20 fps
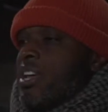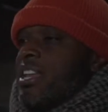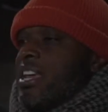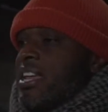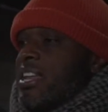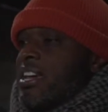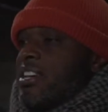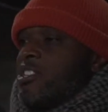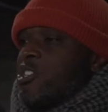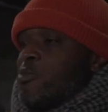
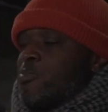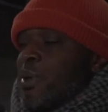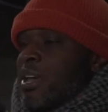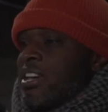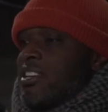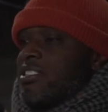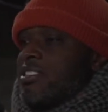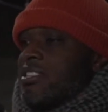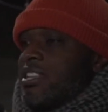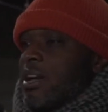need a
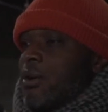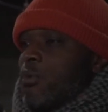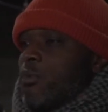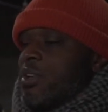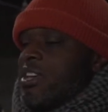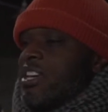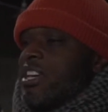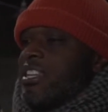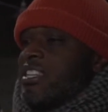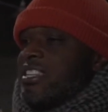space that
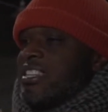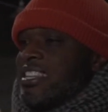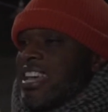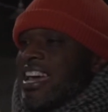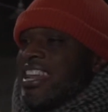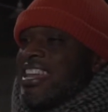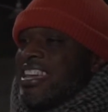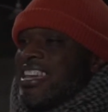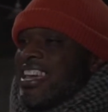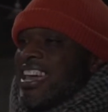we can
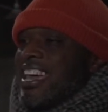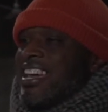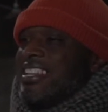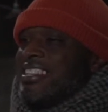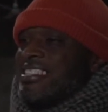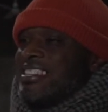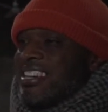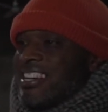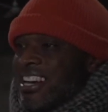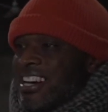
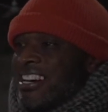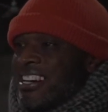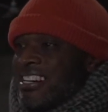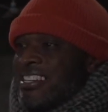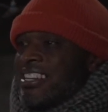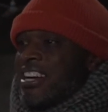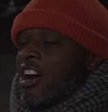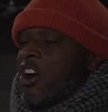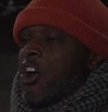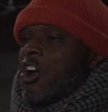dedicate to
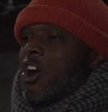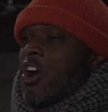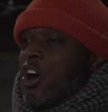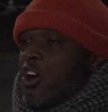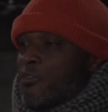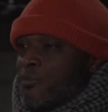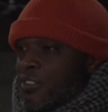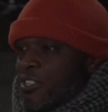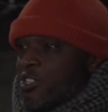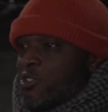God. Our
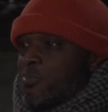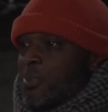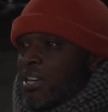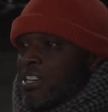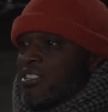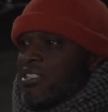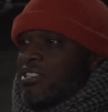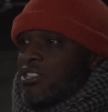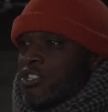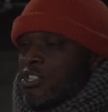office
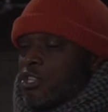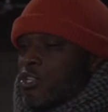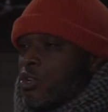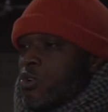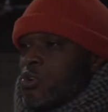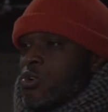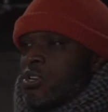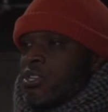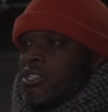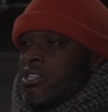space is the
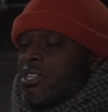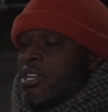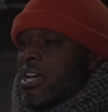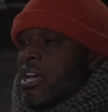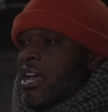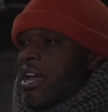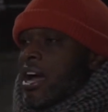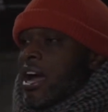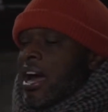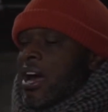Lord's,
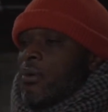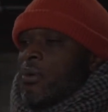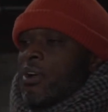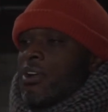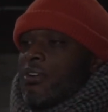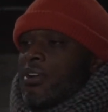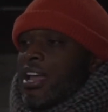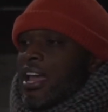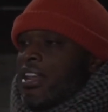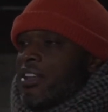our
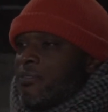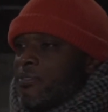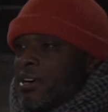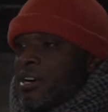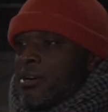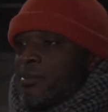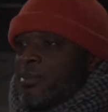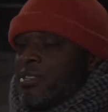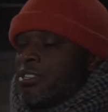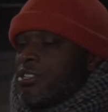creative
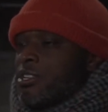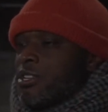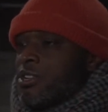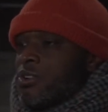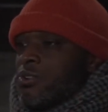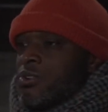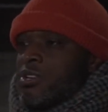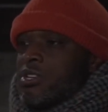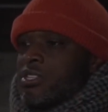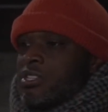hub is the
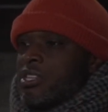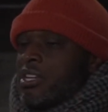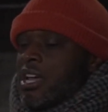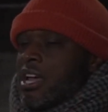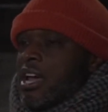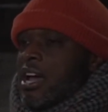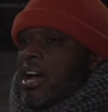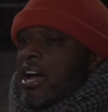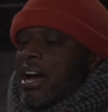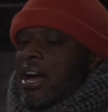Lord's,
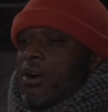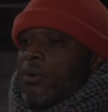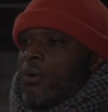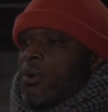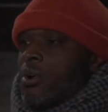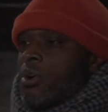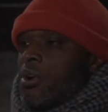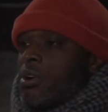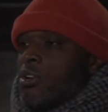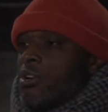
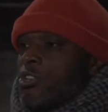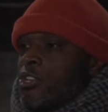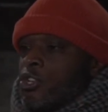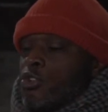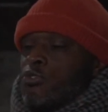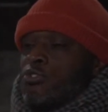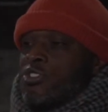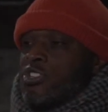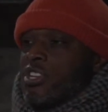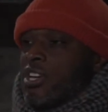our
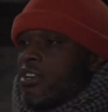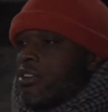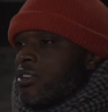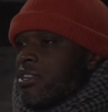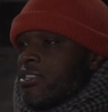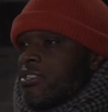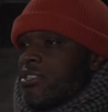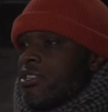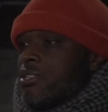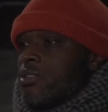youth center
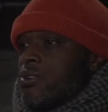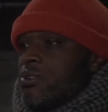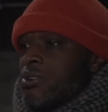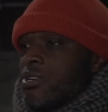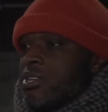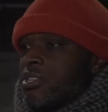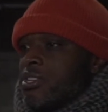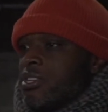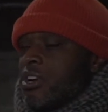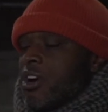is the
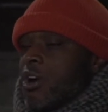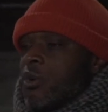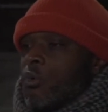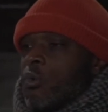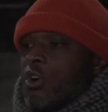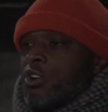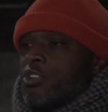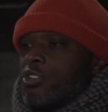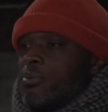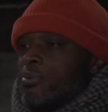Lord's, our
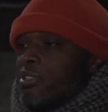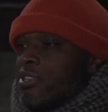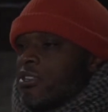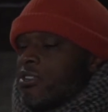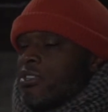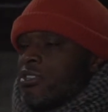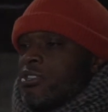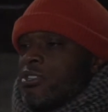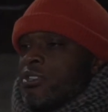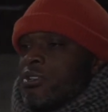worship
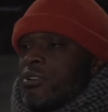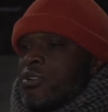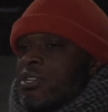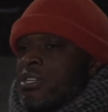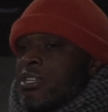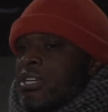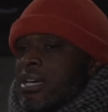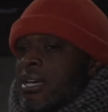center is the Lord's,